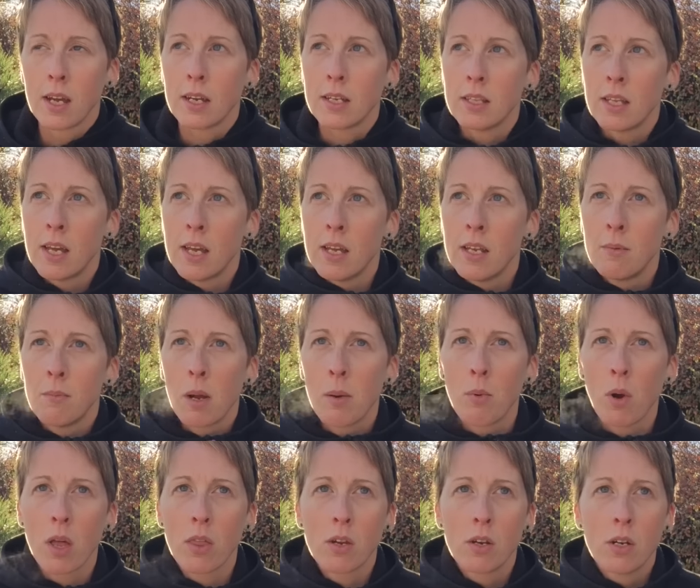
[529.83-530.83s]
And then my
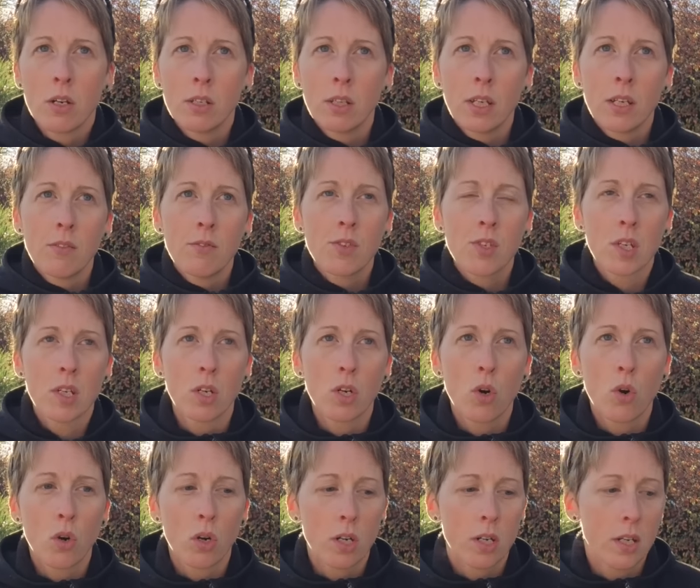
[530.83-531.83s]
brother lives in
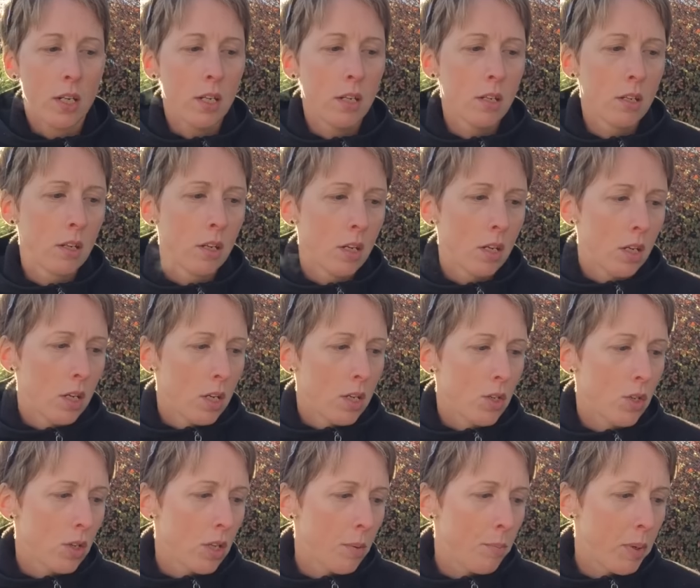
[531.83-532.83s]
Courtney,
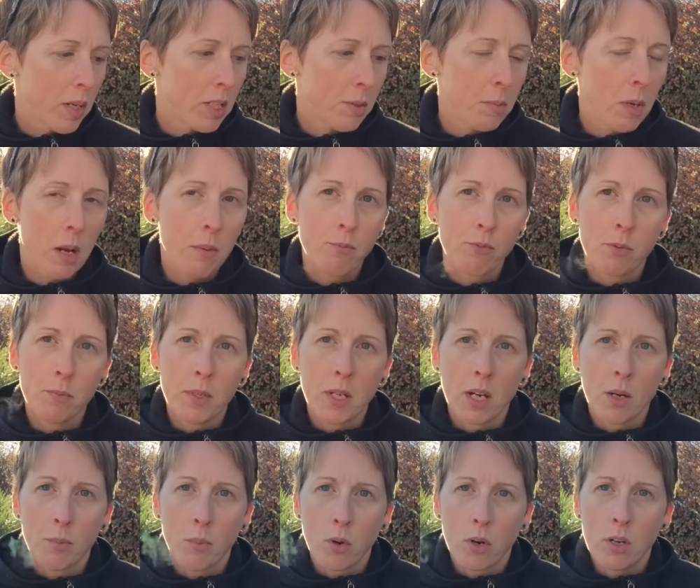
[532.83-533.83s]
so they picked me up from the
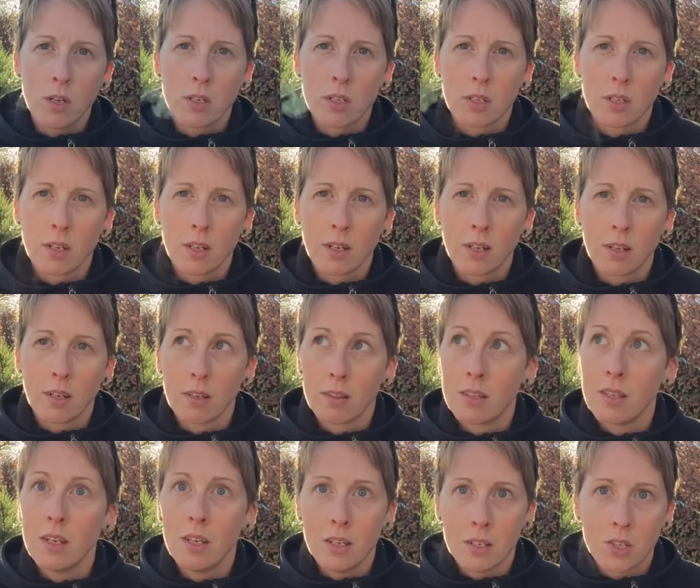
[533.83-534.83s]
airport.
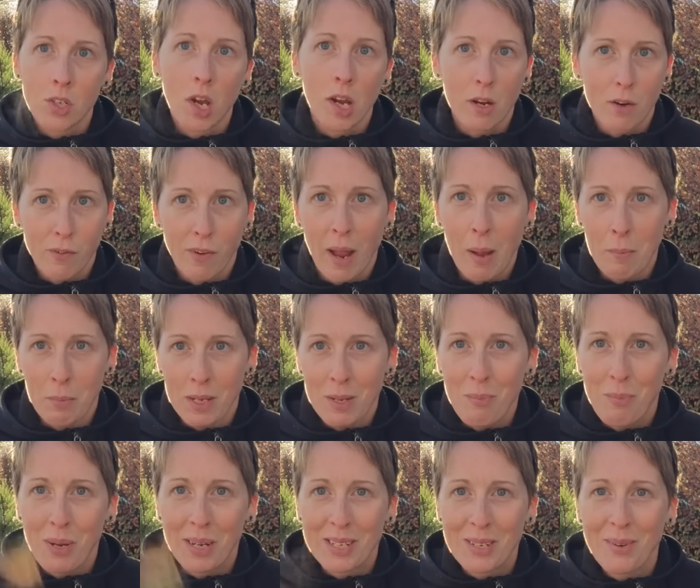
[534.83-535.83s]
The entire family
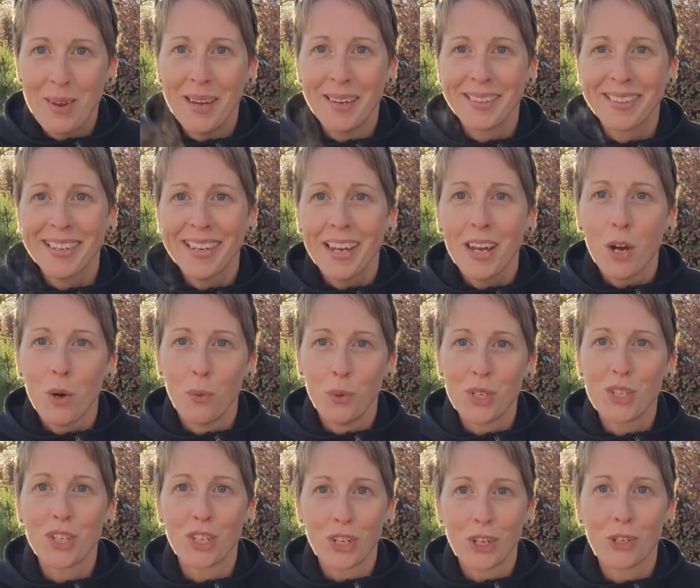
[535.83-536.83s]
picked me up,
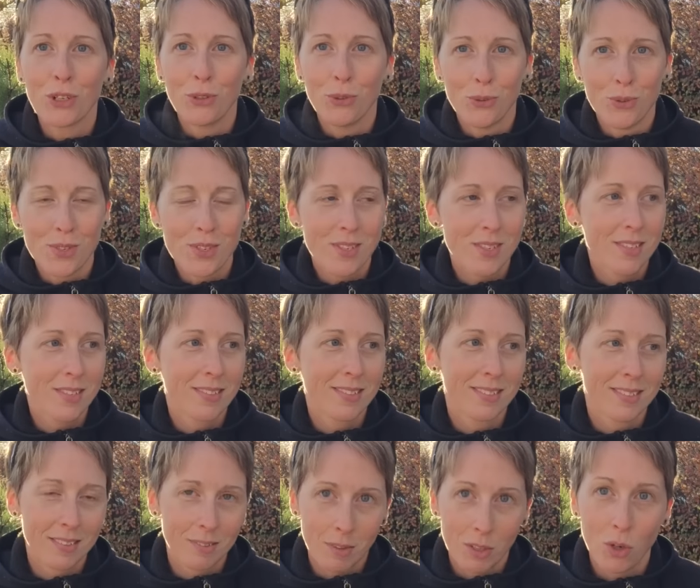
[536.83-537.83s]
which includes
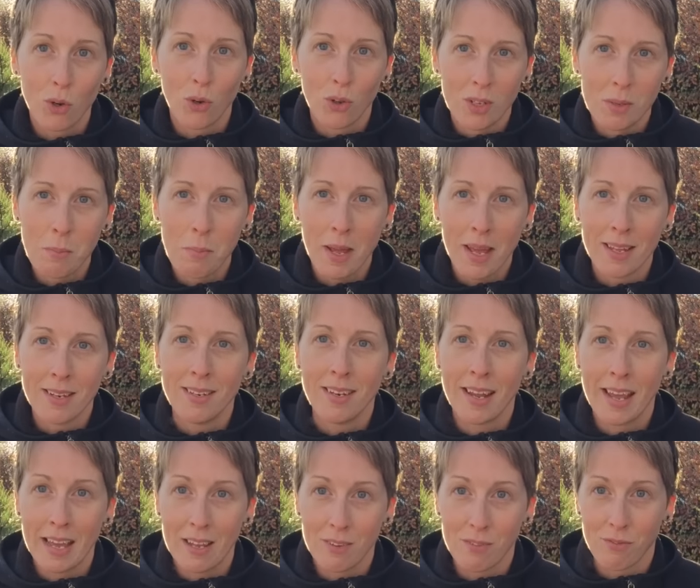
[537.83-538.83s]
Nicole and Ben
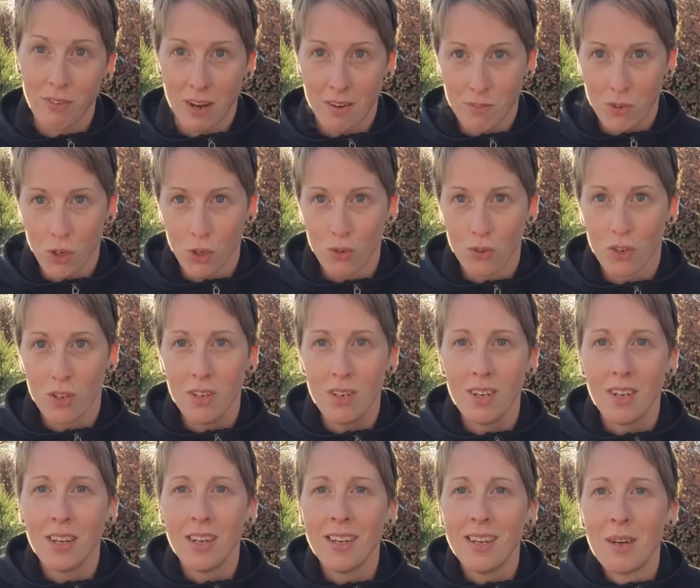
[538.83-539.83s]
and 5 children,
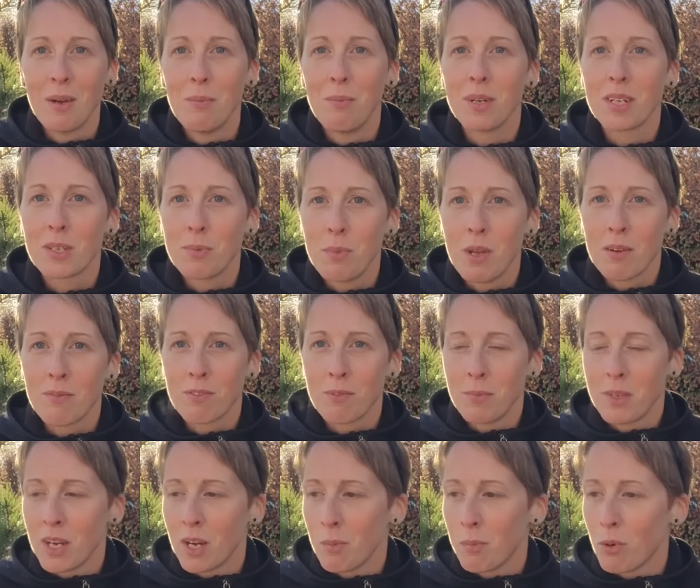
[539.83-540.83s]
picked me up
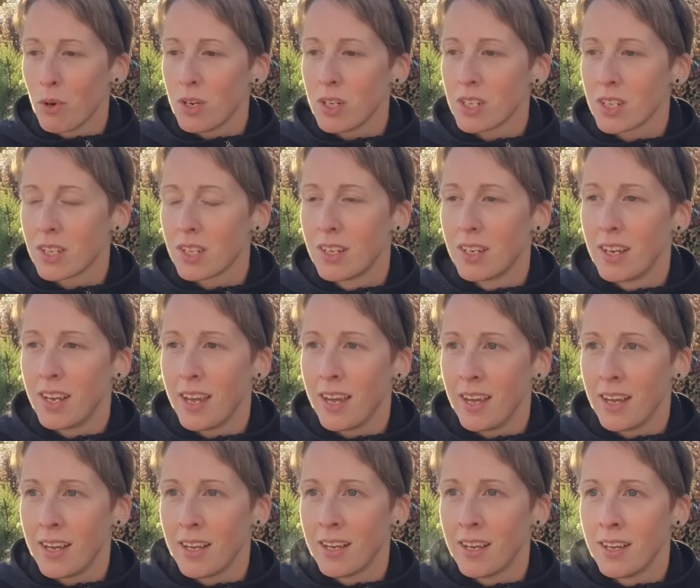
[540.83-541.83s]
from the airport,
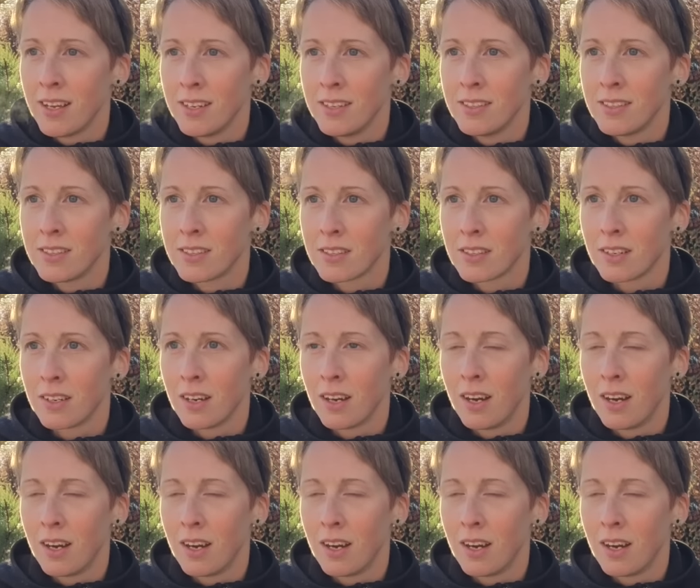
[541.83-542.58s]
and